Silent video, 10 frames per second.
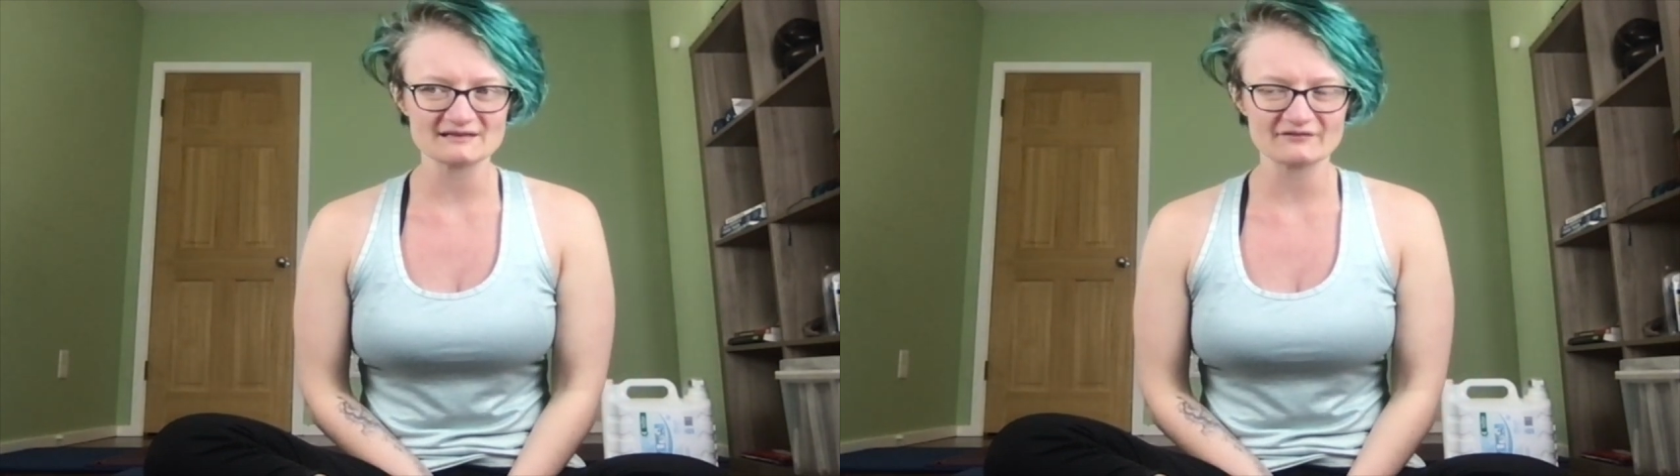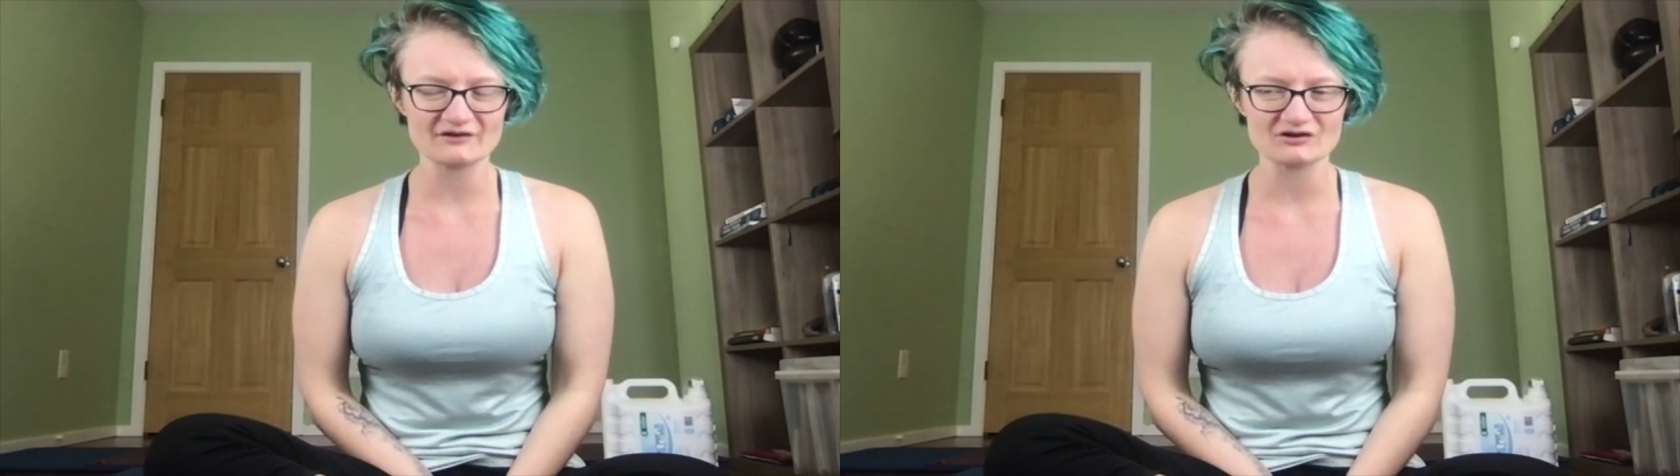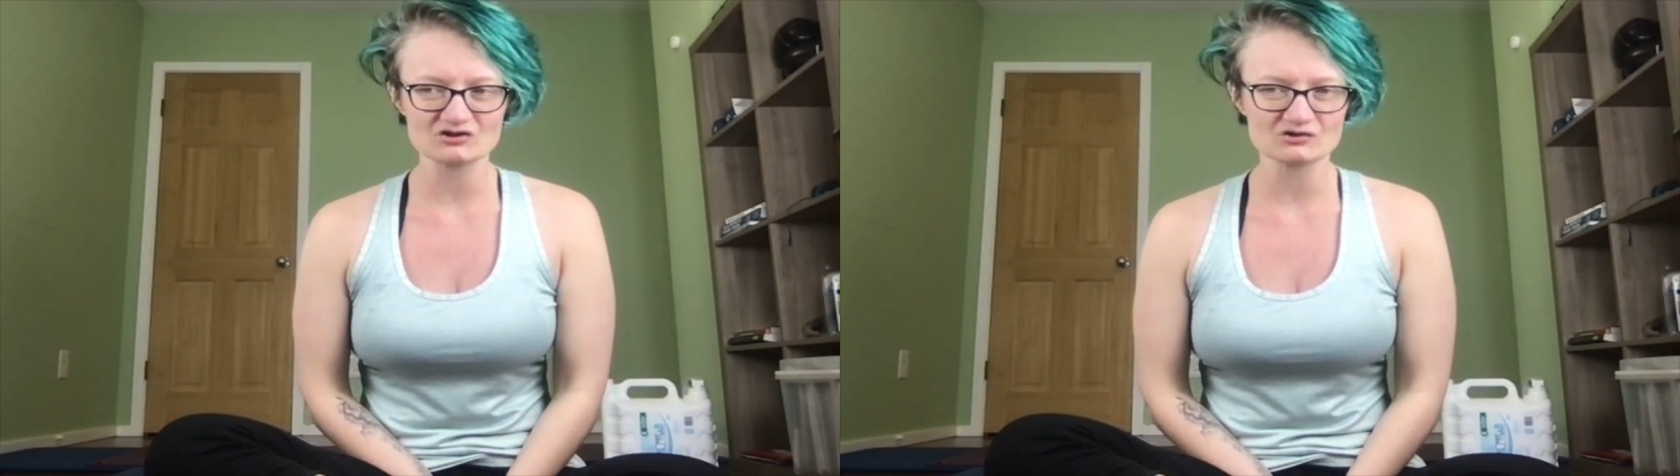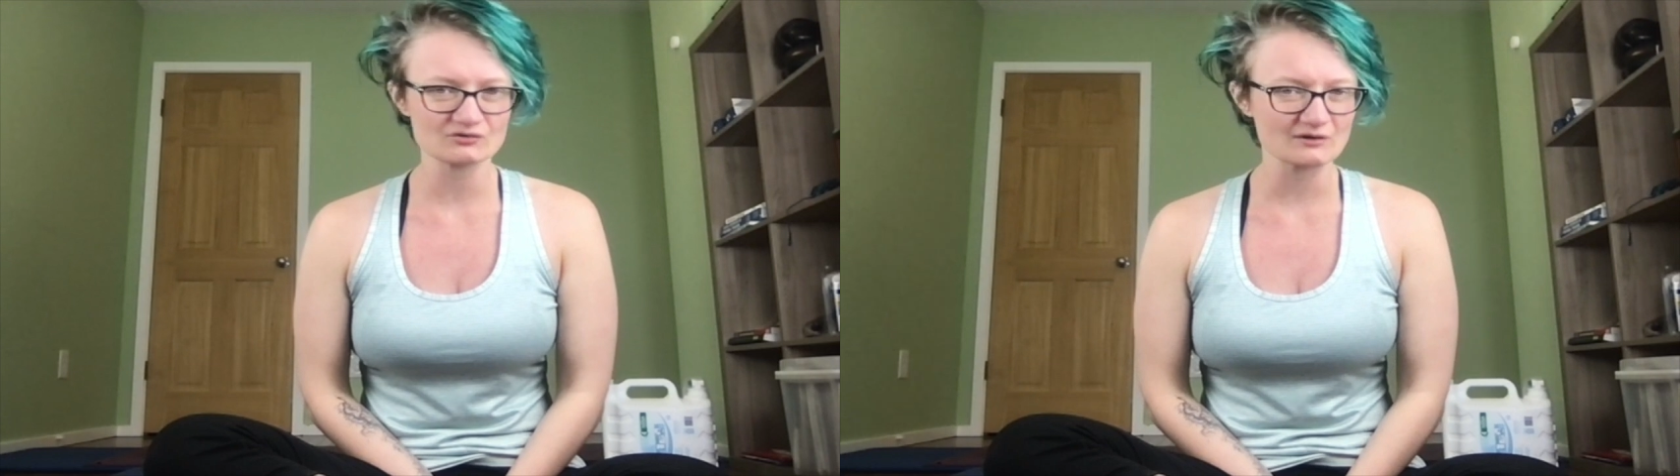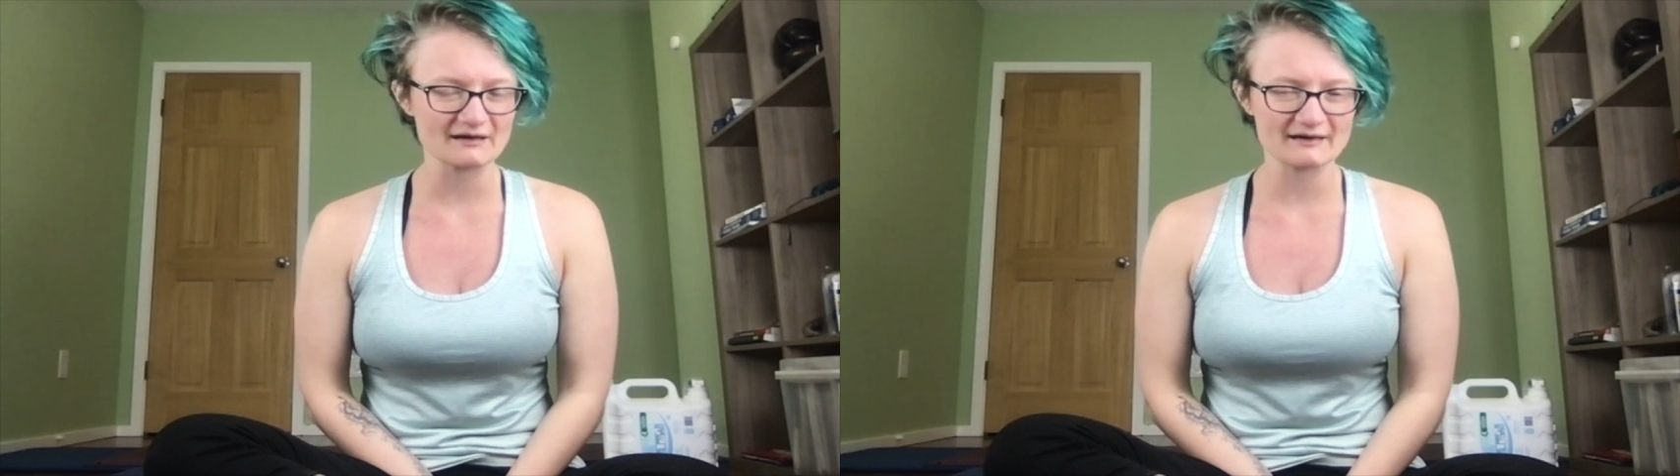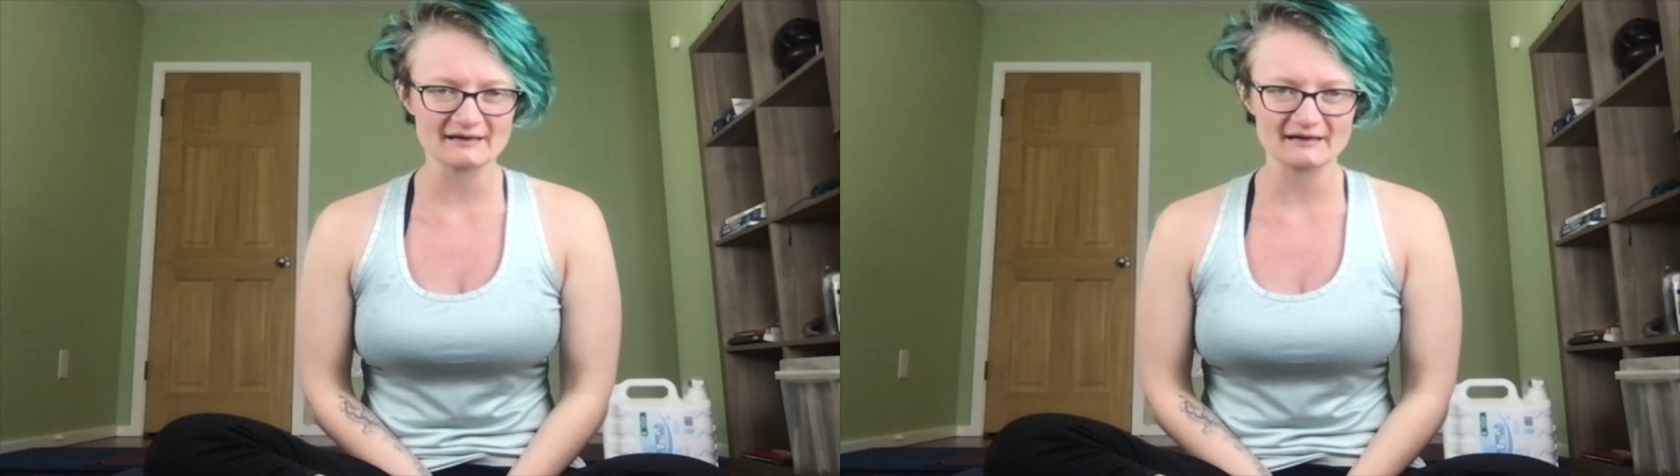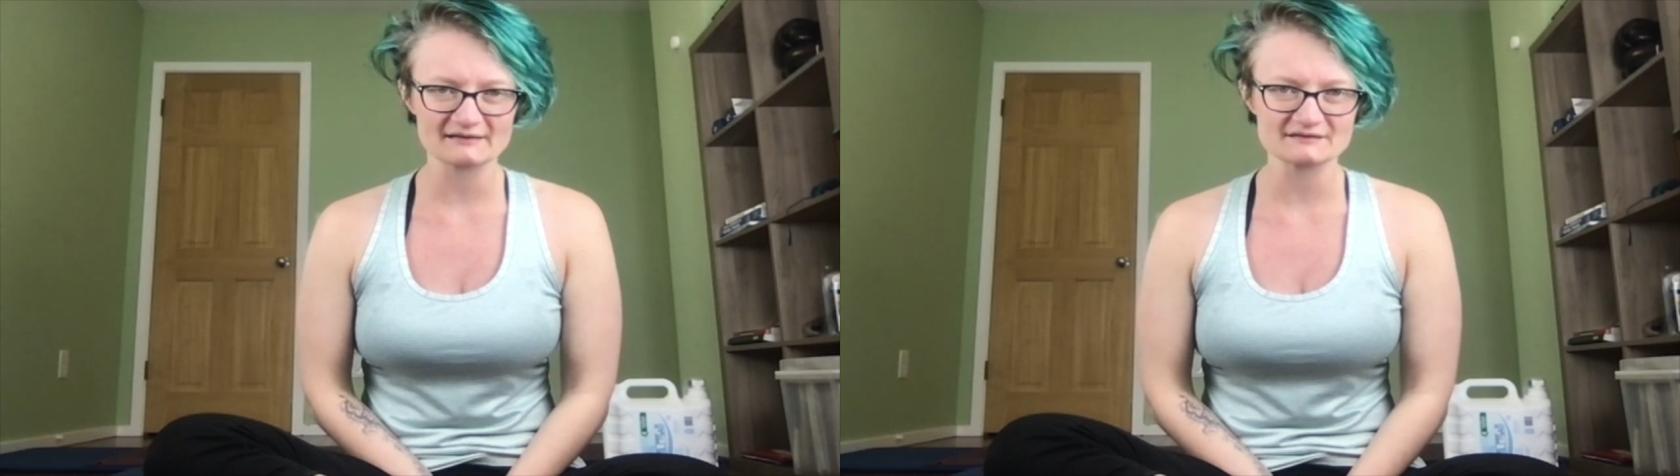even try and